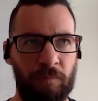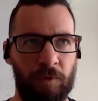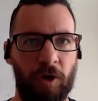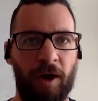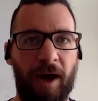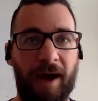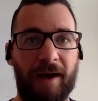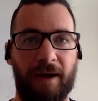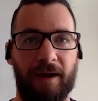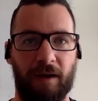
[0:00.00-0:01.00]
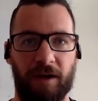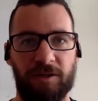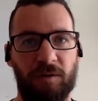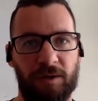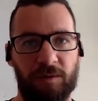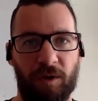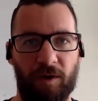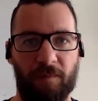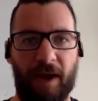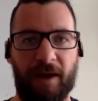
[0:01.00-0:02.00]
go hard at it. I just always wanted
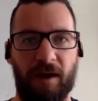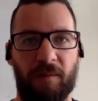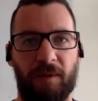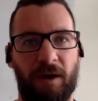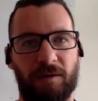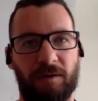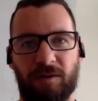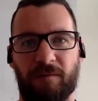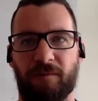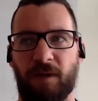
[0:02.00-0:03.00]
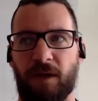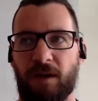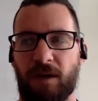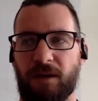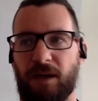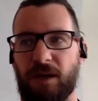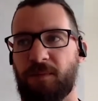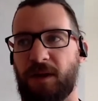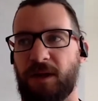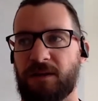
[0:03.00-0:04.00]
to back up, and I was sort of at that
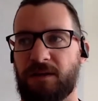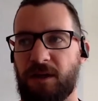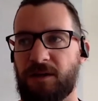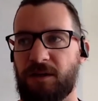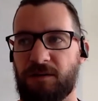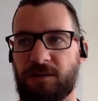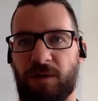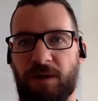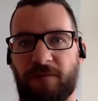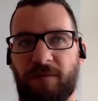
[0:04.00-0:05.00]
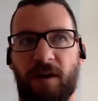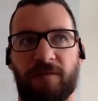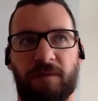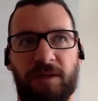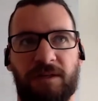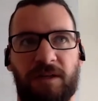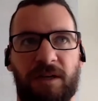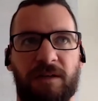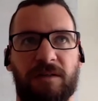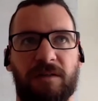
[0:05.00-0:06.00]
by that stage I was 25,
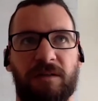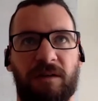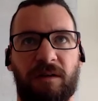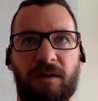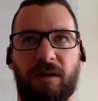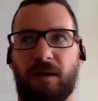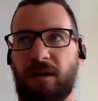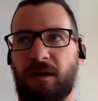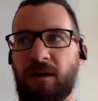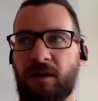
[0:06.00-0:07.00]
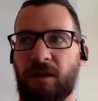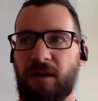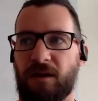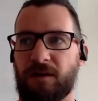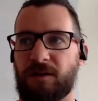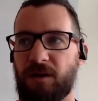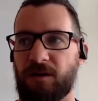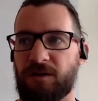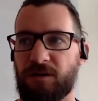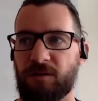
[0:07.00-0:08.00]
26. Uh, and so I
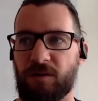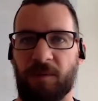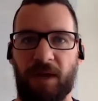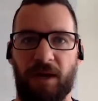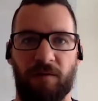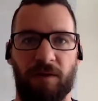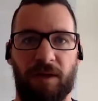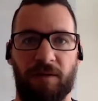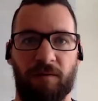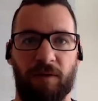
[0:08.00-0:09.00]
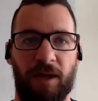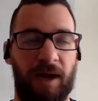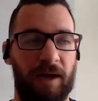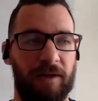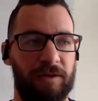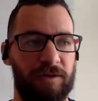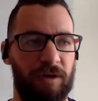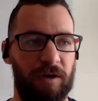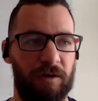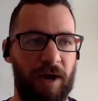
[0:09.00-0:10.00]
was still competing really, really hard to
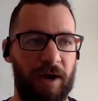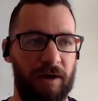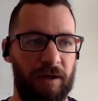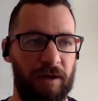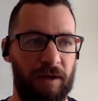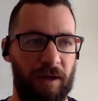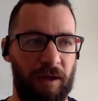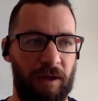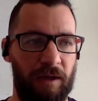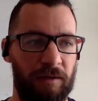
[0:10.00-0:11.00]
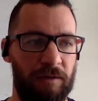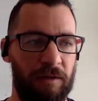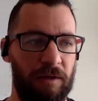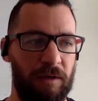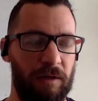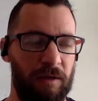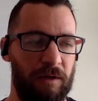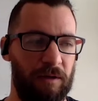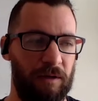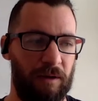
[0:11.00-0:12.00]
try and crack it. And
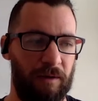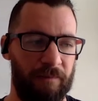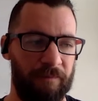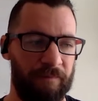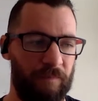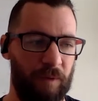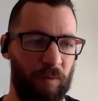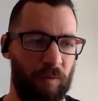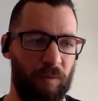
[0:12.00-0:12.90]
um, but